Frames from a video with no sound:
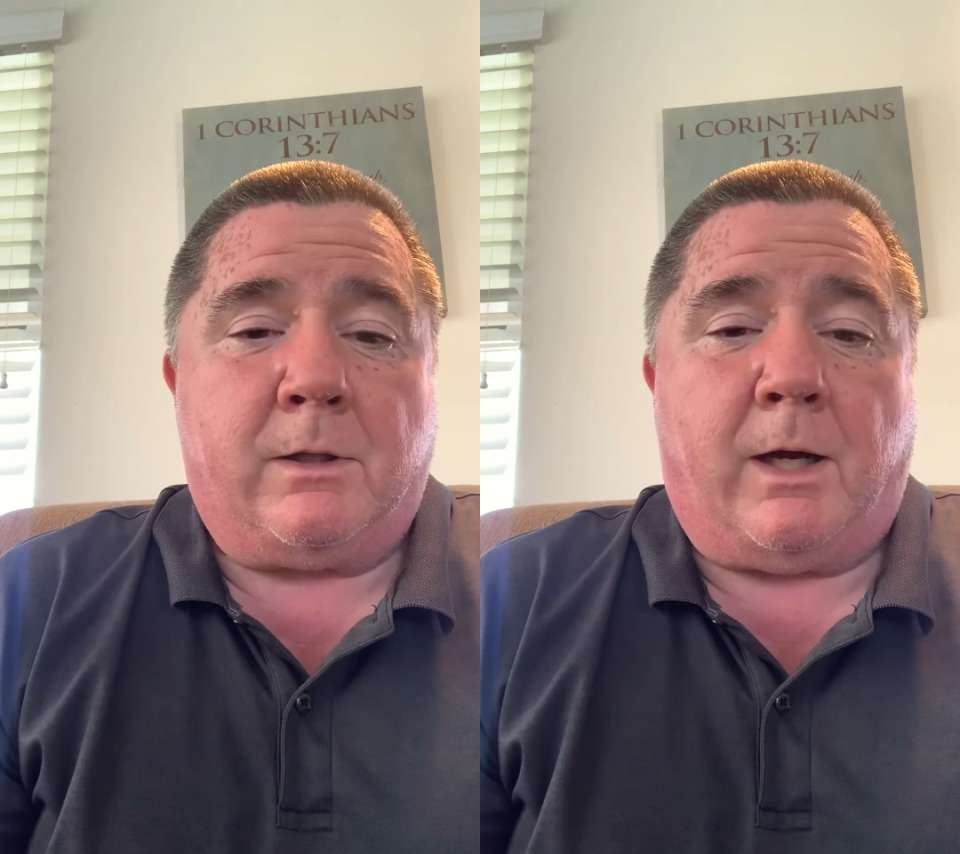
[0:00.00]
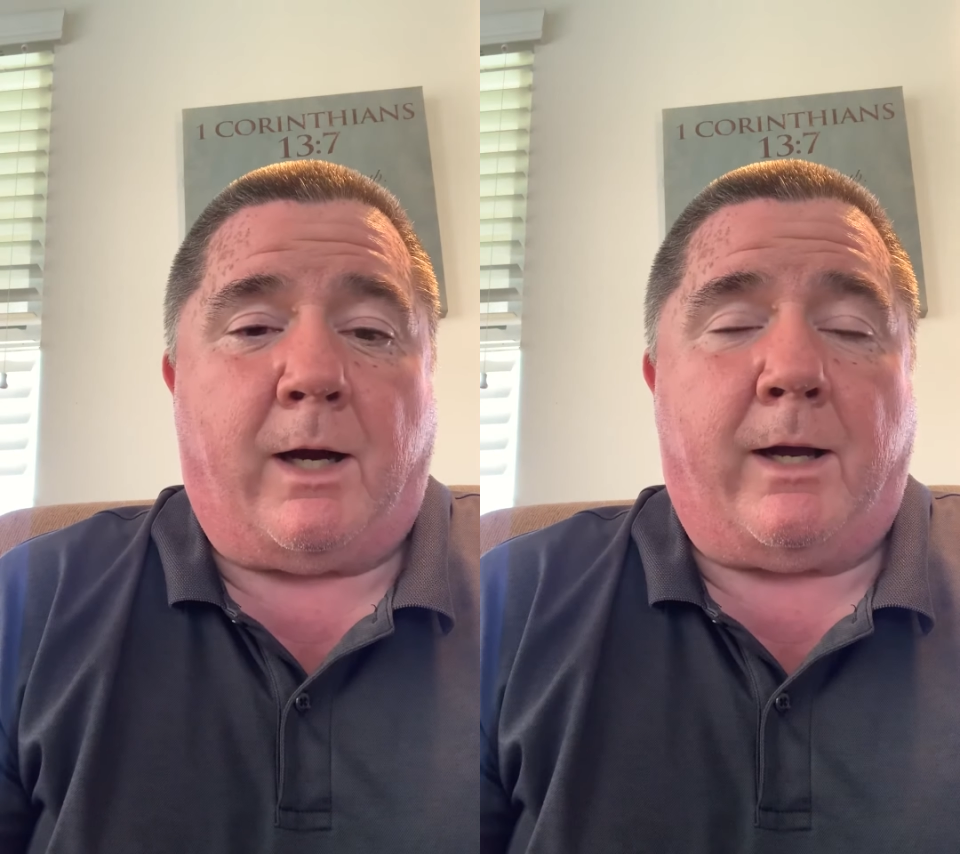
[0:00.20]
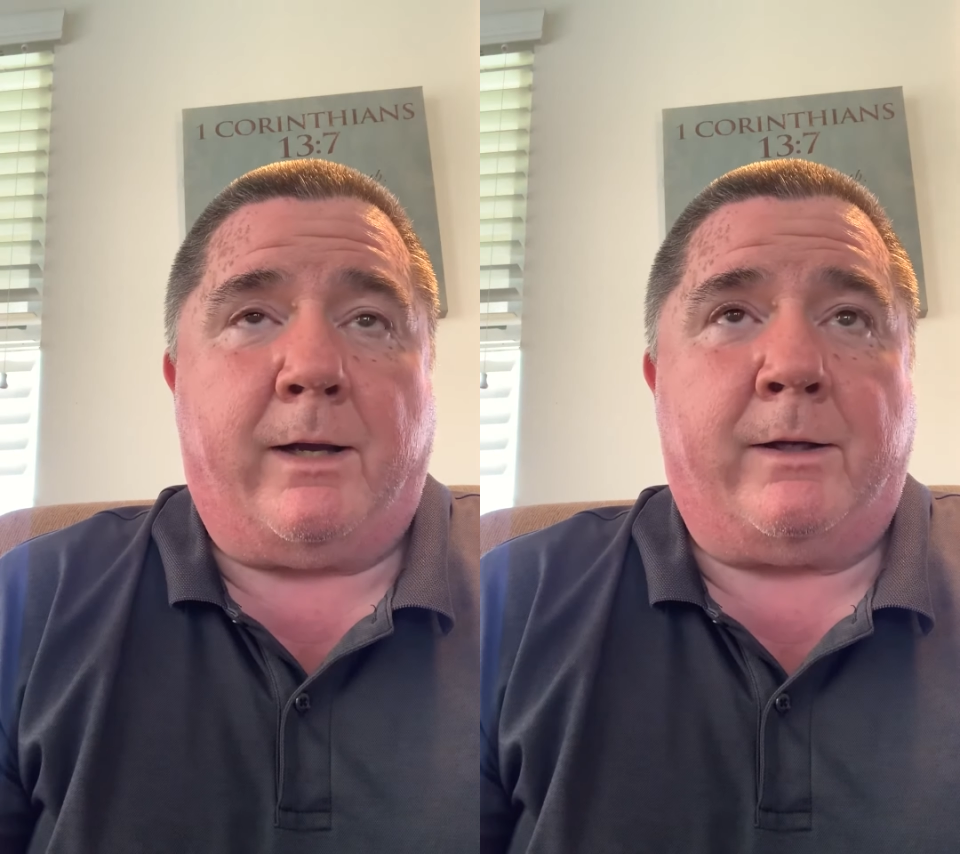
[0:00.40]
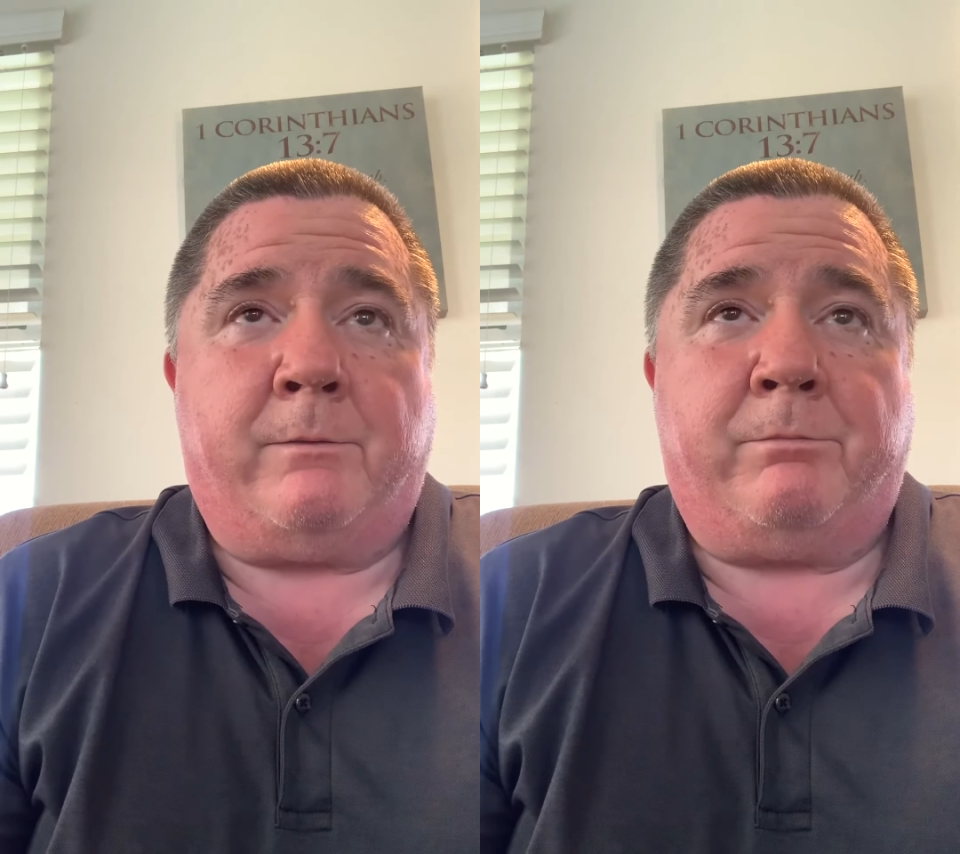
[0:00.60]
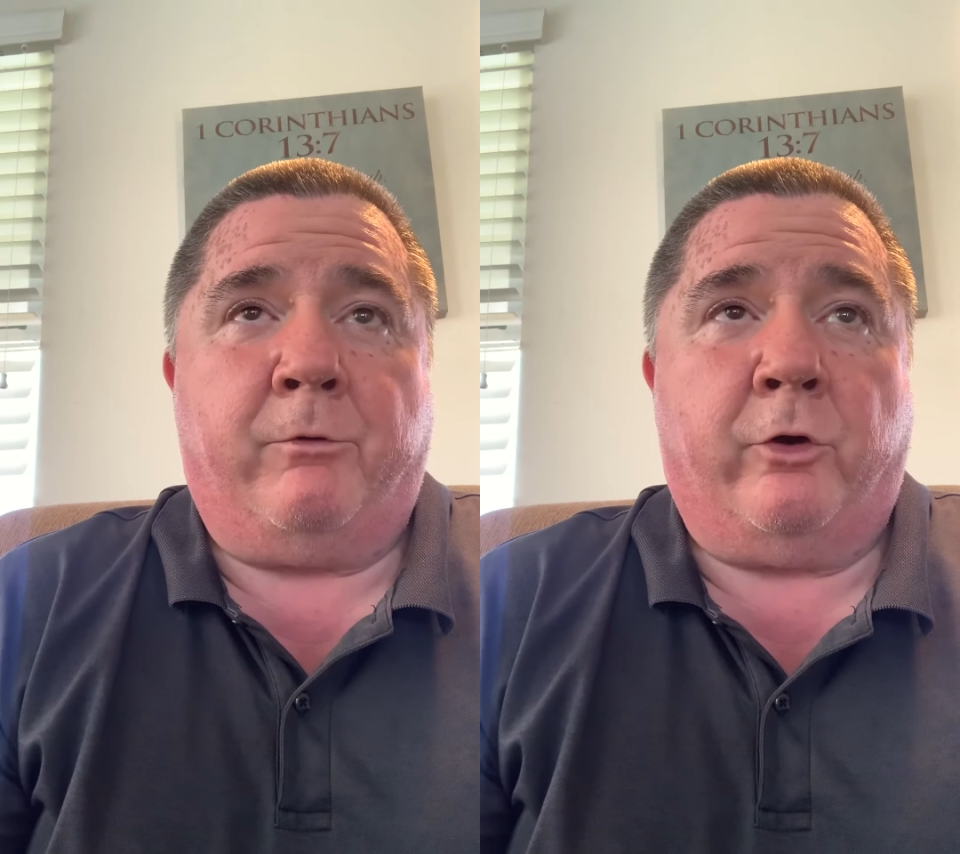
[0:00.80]
I
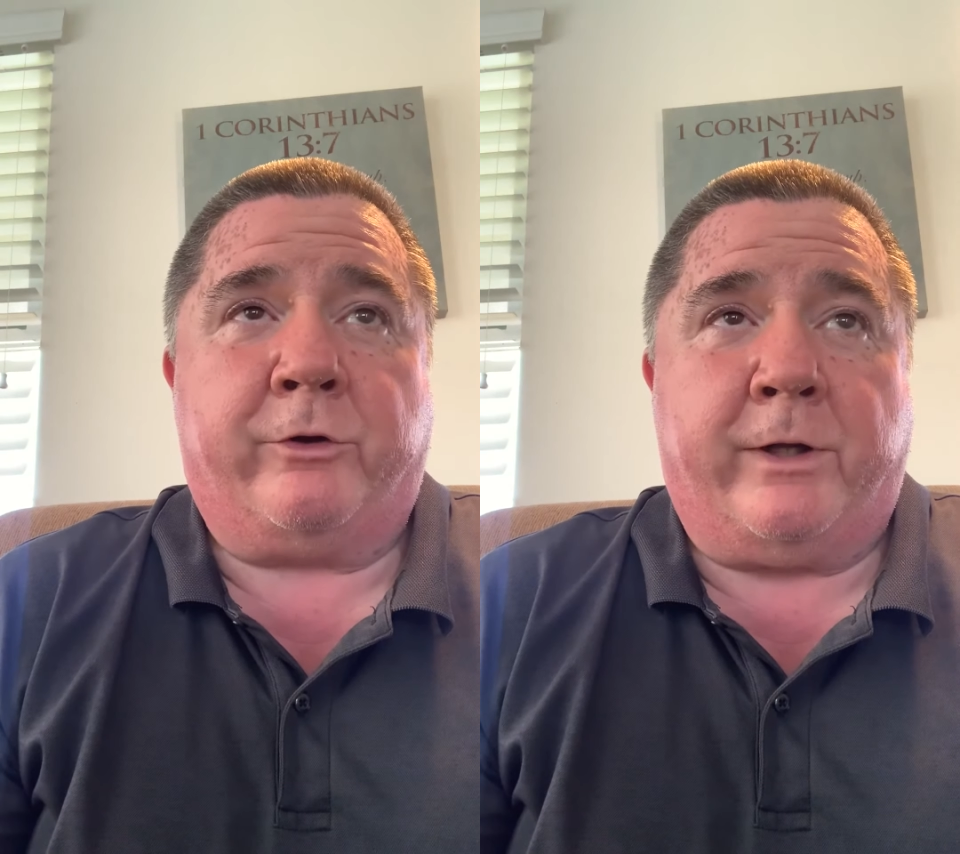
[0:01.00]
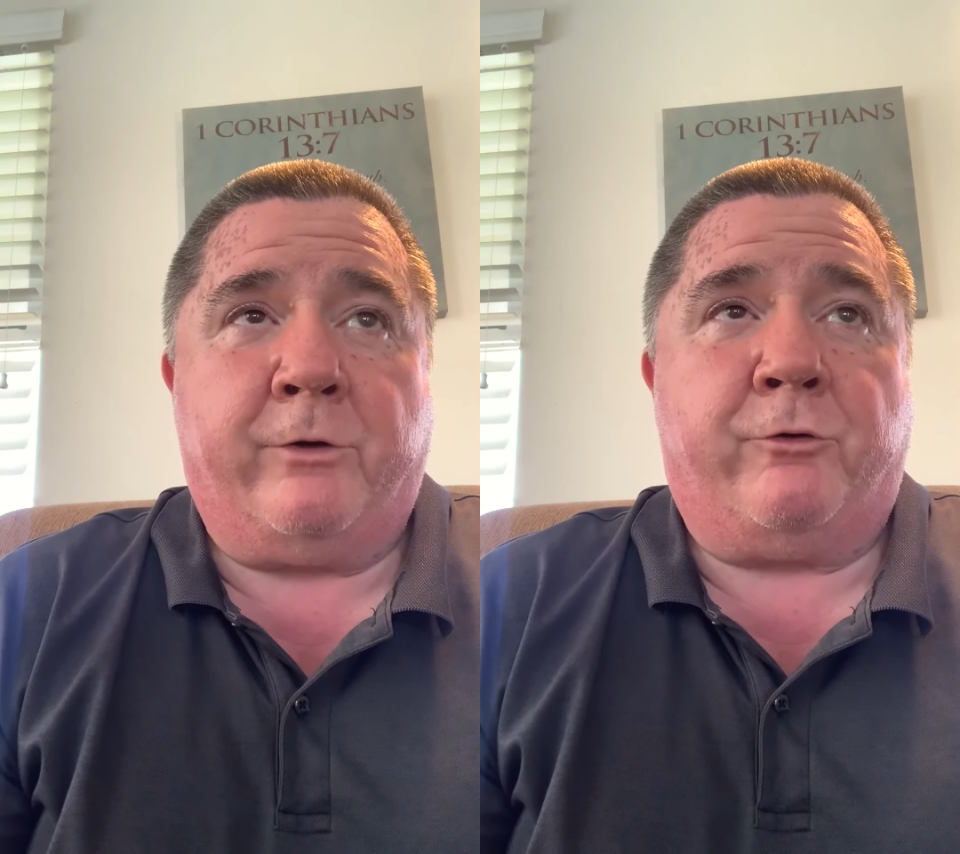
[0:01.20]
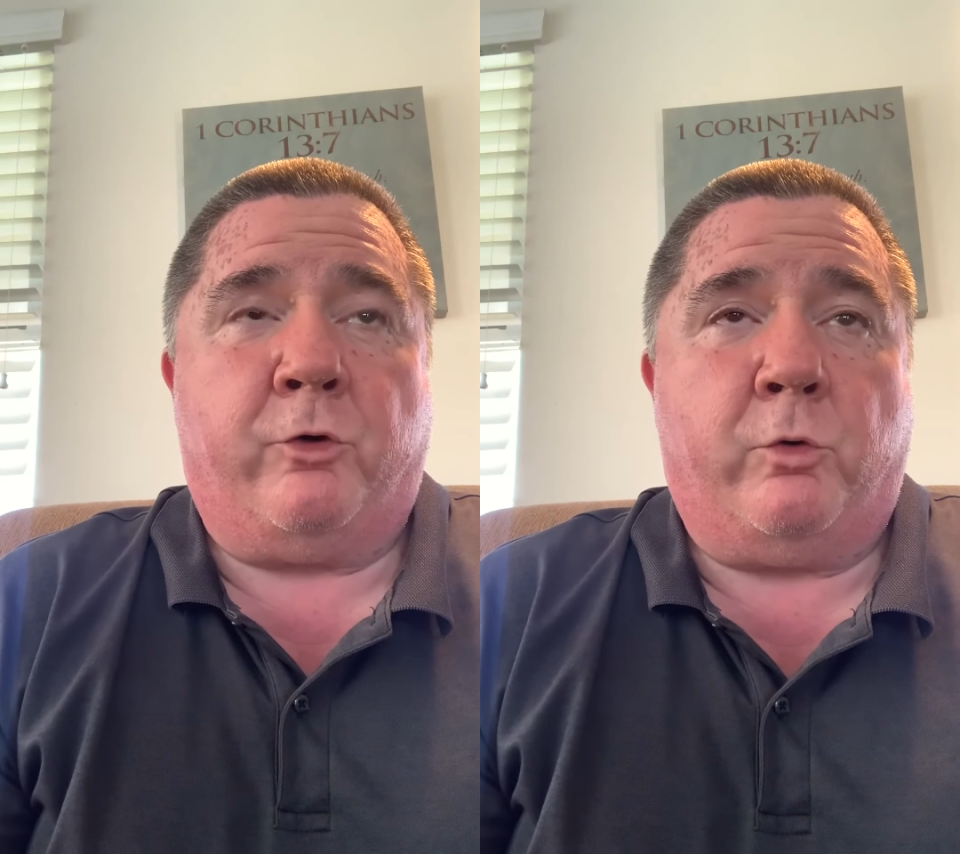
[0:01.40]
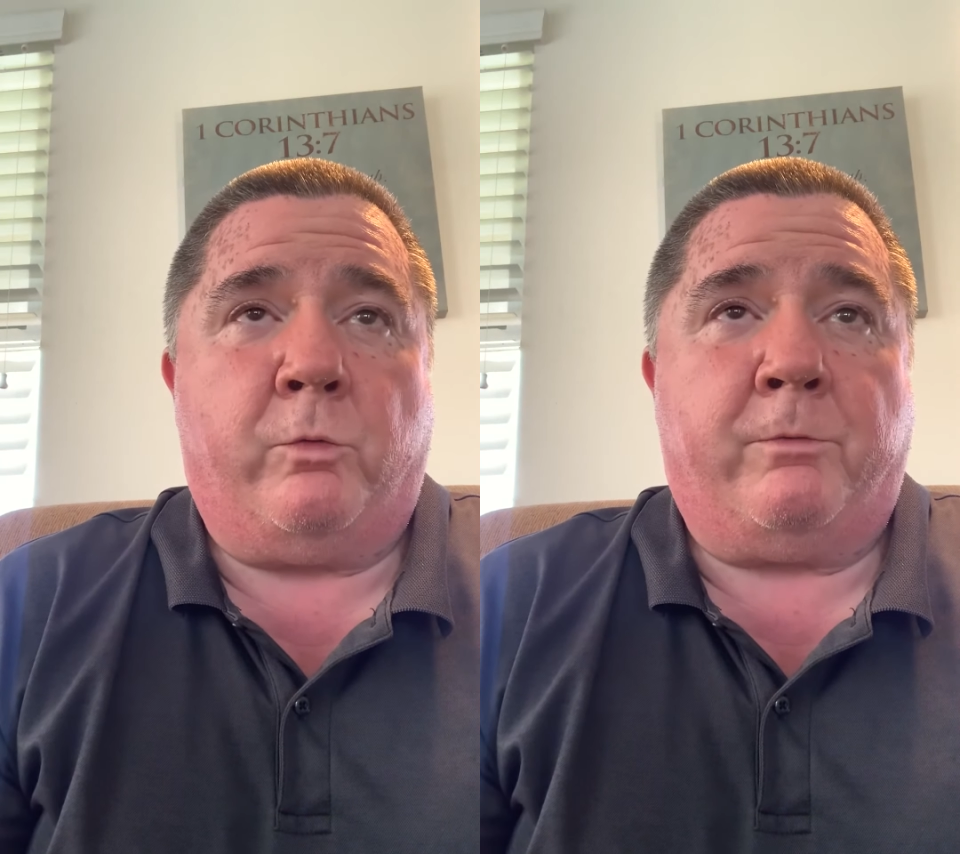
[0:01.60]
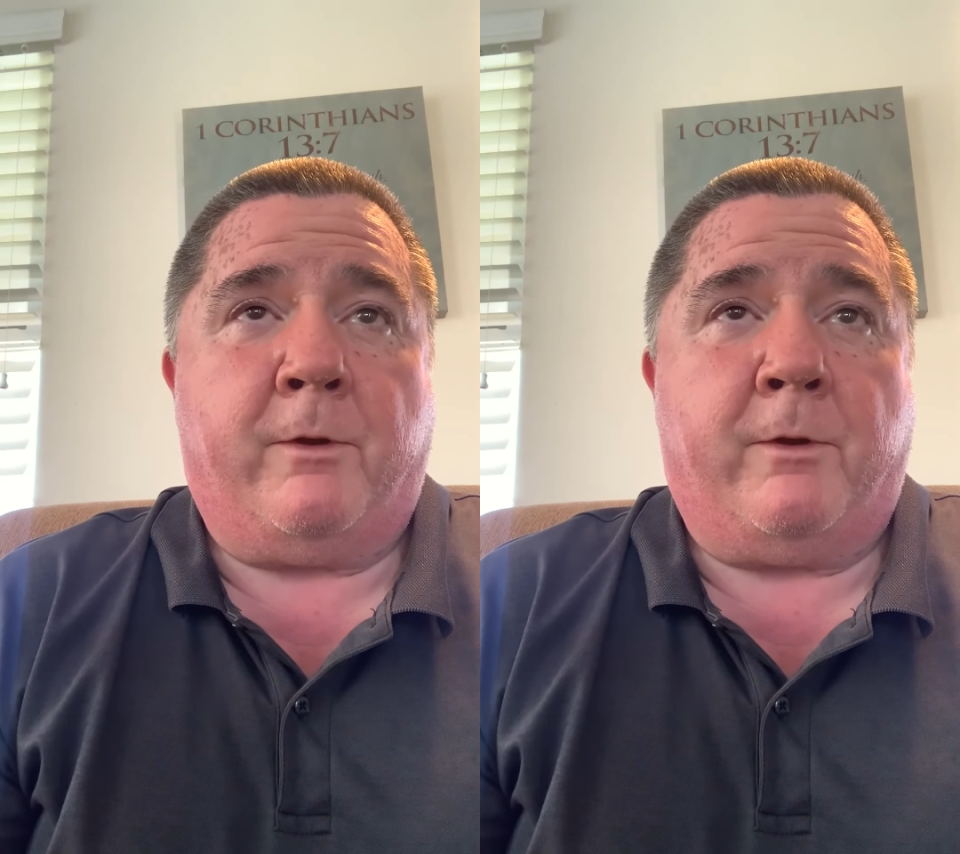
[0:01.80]
looked into